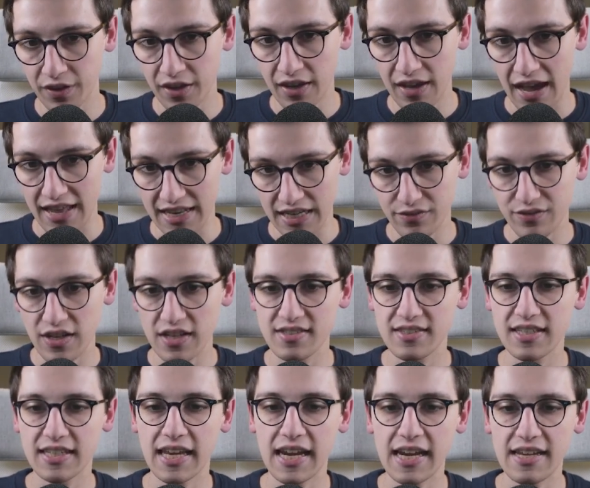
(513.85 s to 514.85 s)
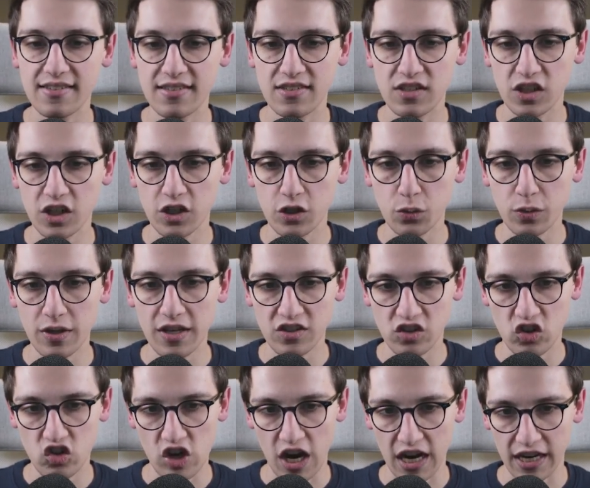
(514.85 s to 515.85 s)
And if that's the case, it's going to do this
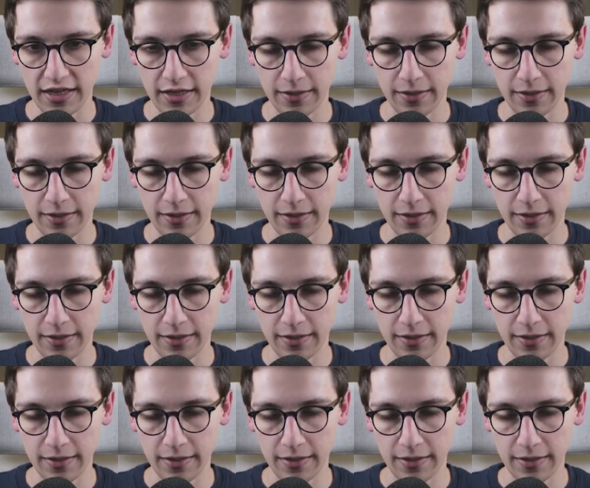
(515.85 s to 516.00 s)
check.